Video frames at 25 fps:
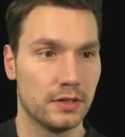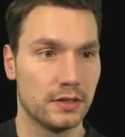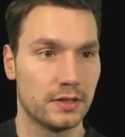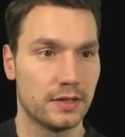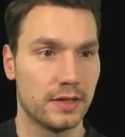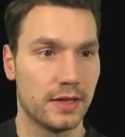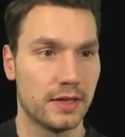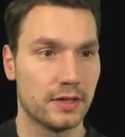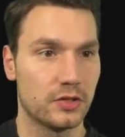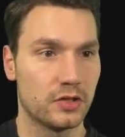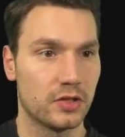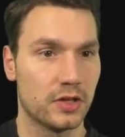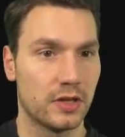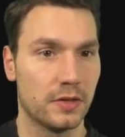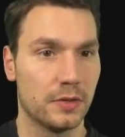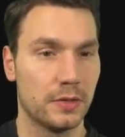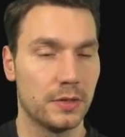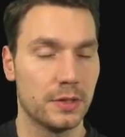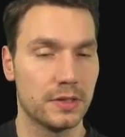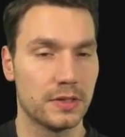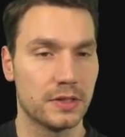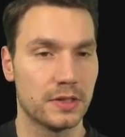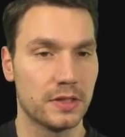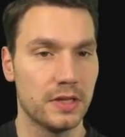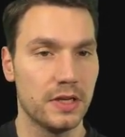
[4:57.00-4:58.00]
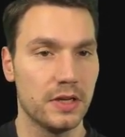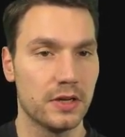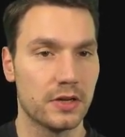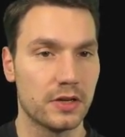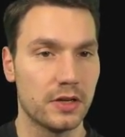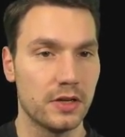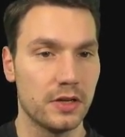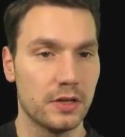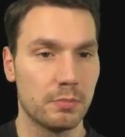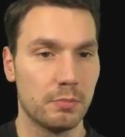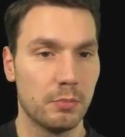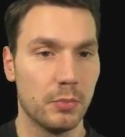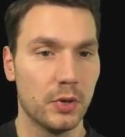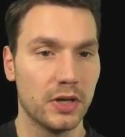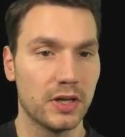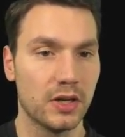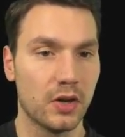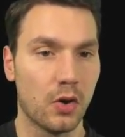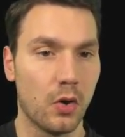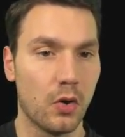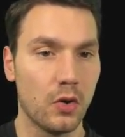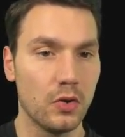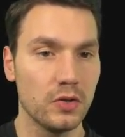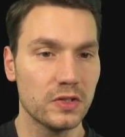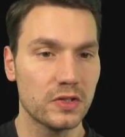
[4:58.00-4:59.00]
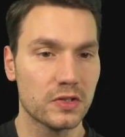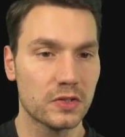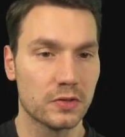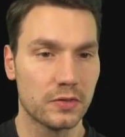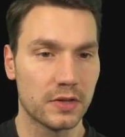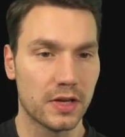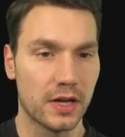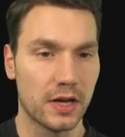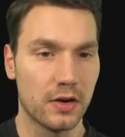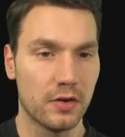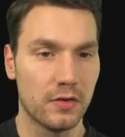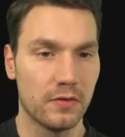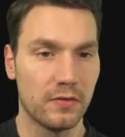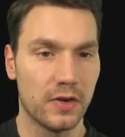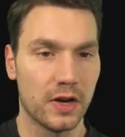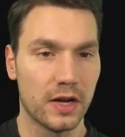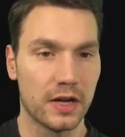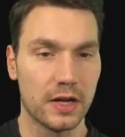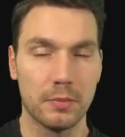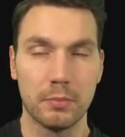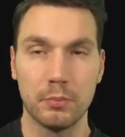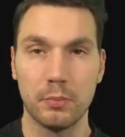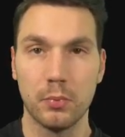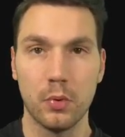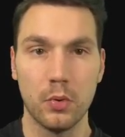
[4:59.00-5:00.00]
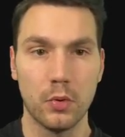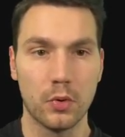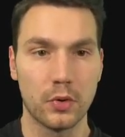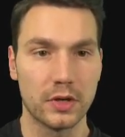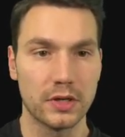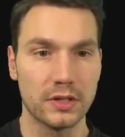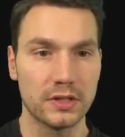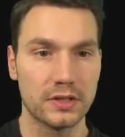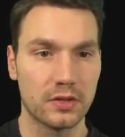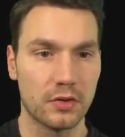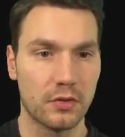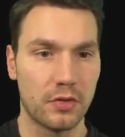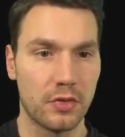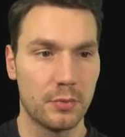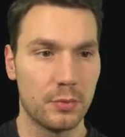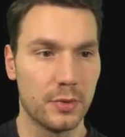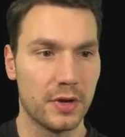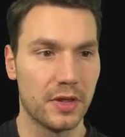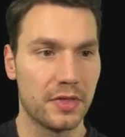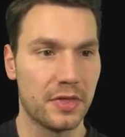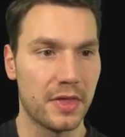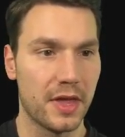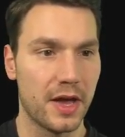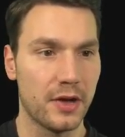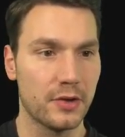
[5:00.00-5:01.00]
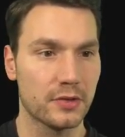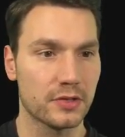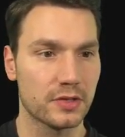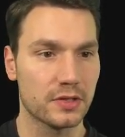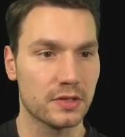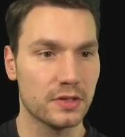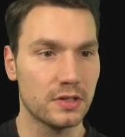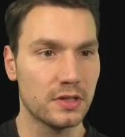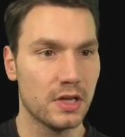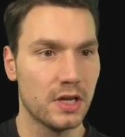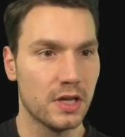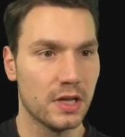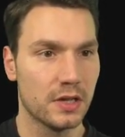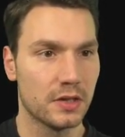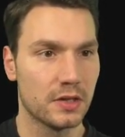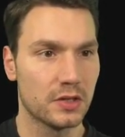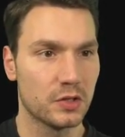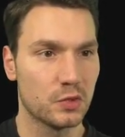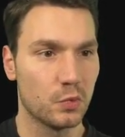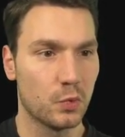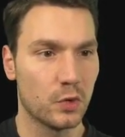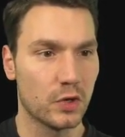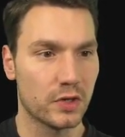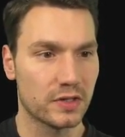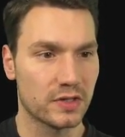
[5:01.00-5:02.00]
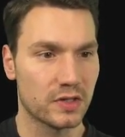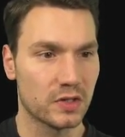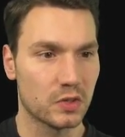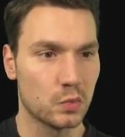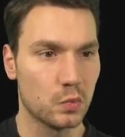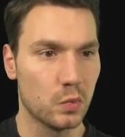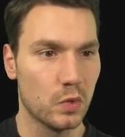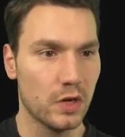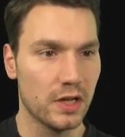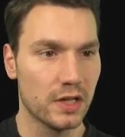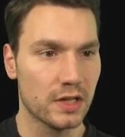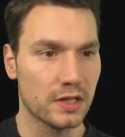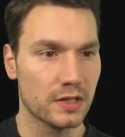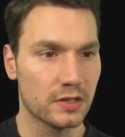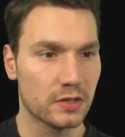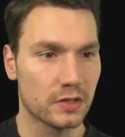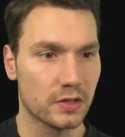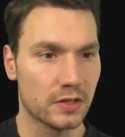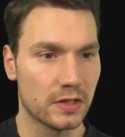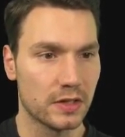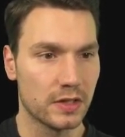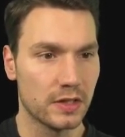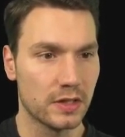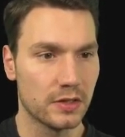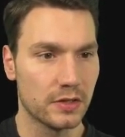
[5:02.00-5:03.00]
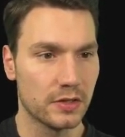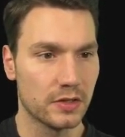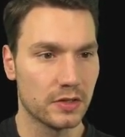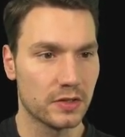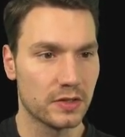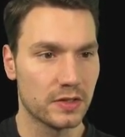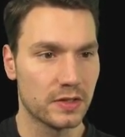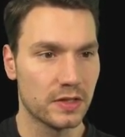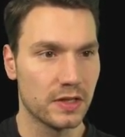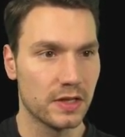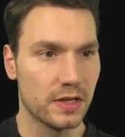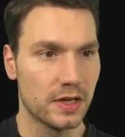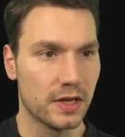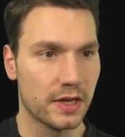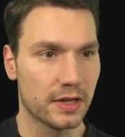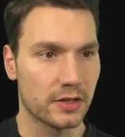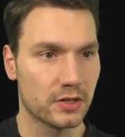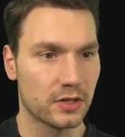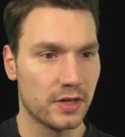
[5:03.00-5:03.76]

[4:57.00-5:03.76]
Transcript: instantiate this here, but also now via port 3000. This works as well. So here you see I